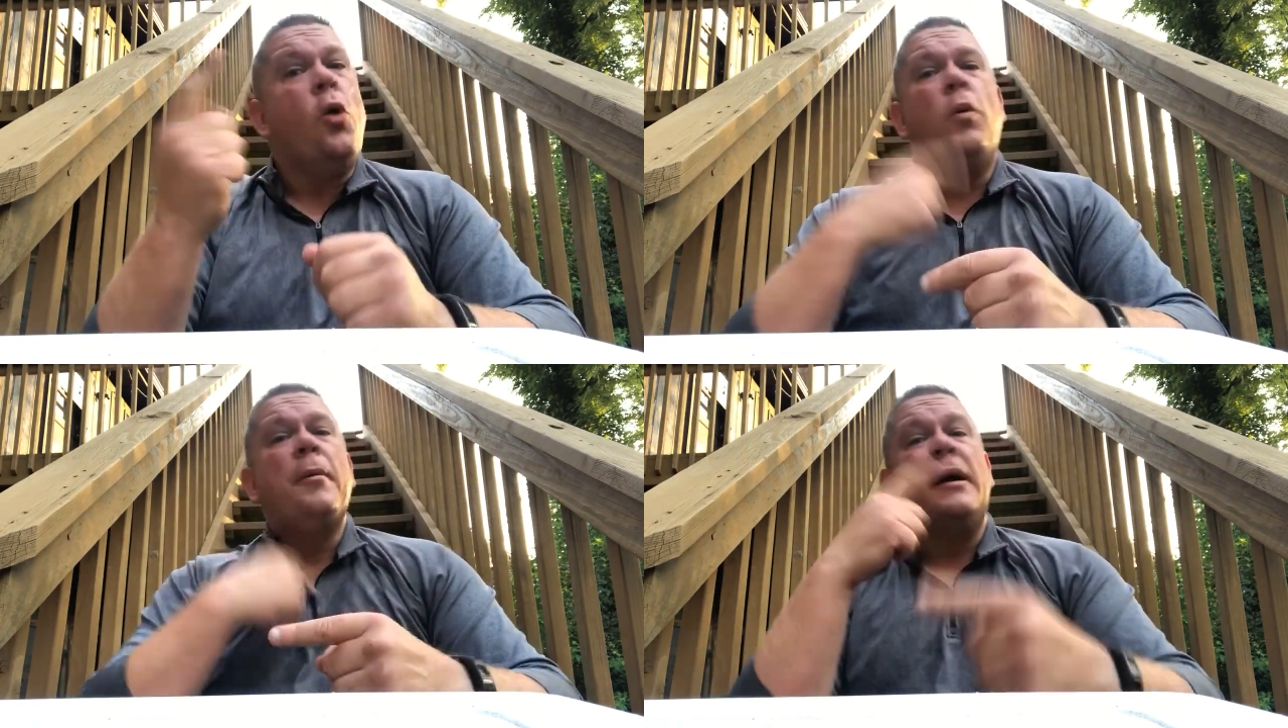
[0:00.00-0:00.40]

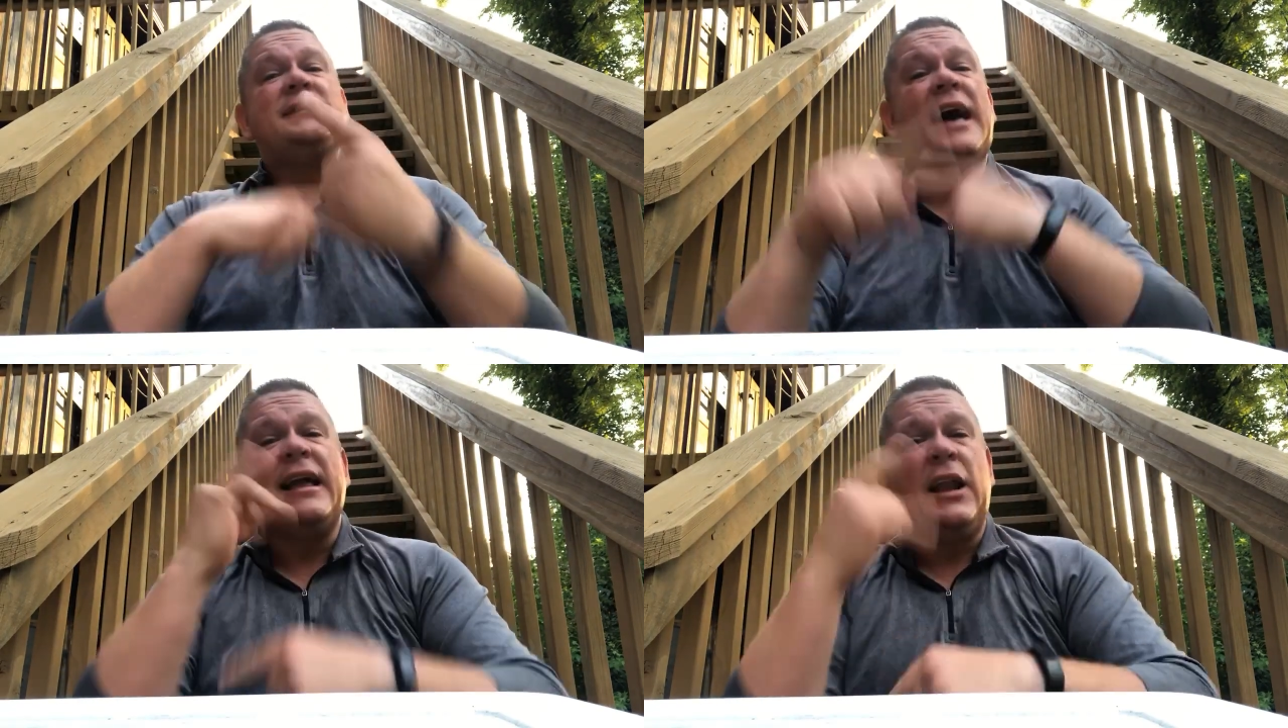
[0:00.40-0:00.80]
What am I
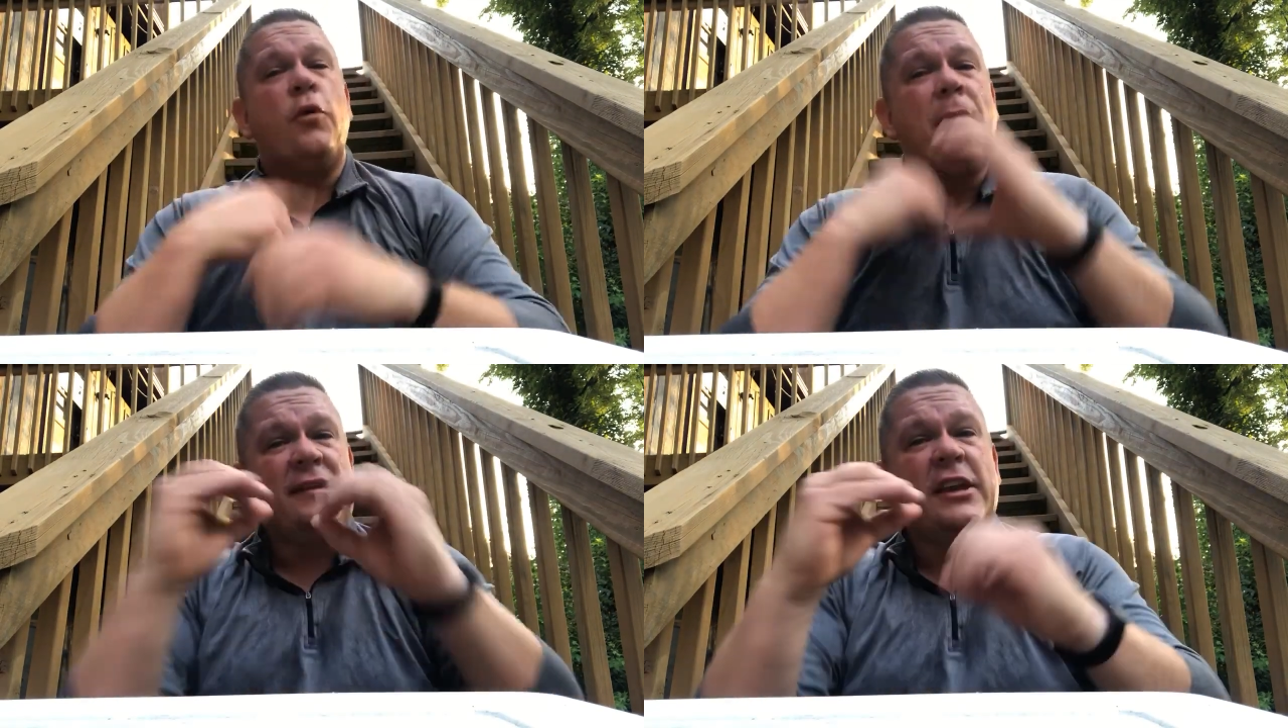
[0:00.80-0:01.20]
signing today?
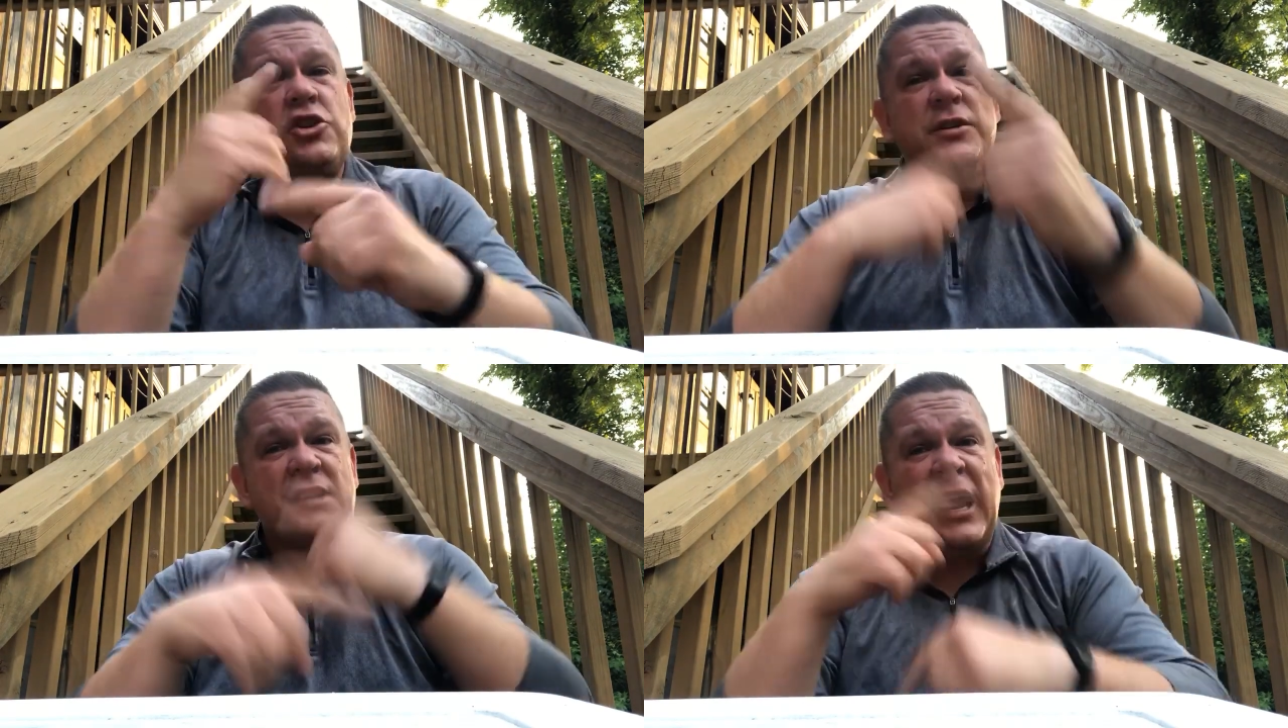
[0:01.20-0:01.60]
What am I
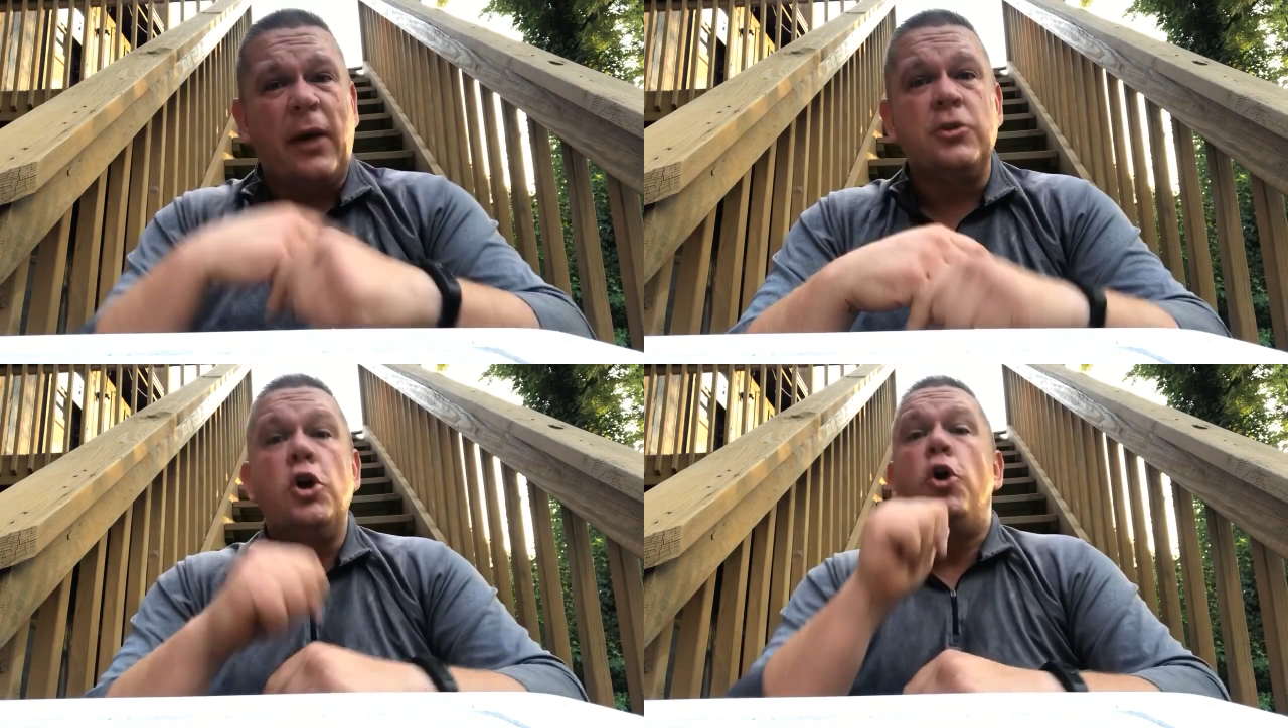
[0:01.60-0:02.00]
teaching in sign
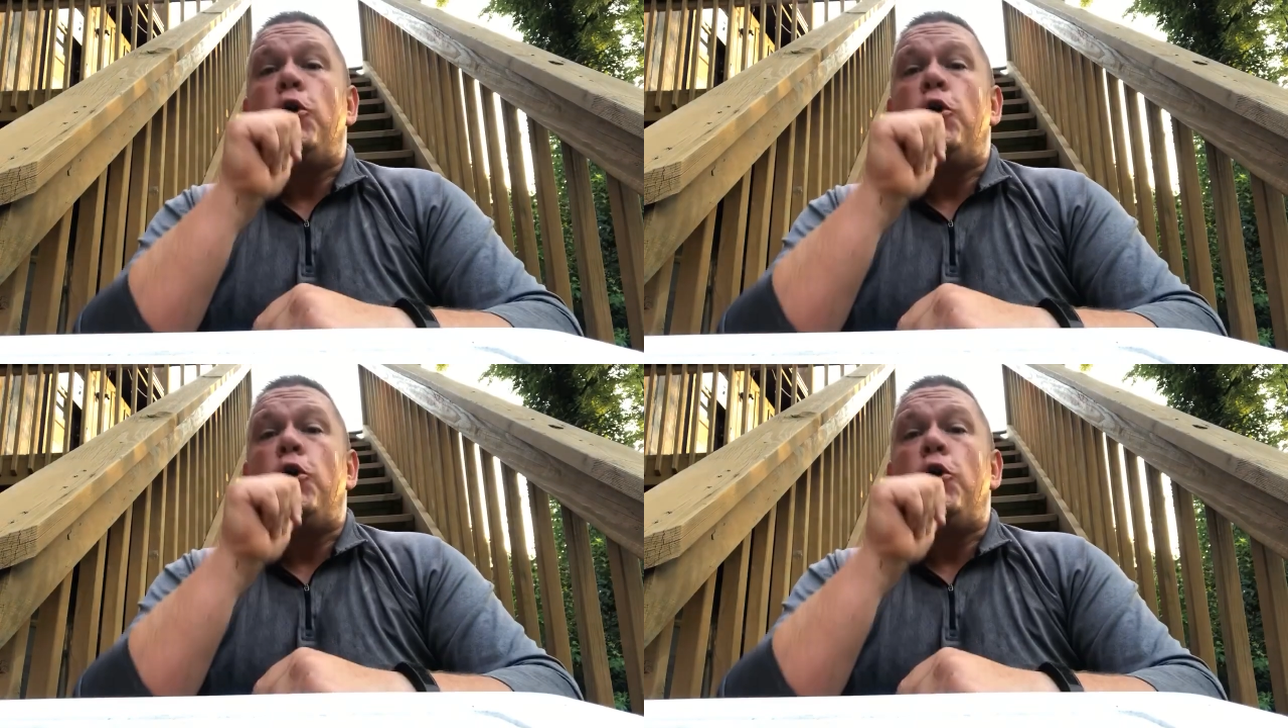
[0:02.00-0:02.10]
language?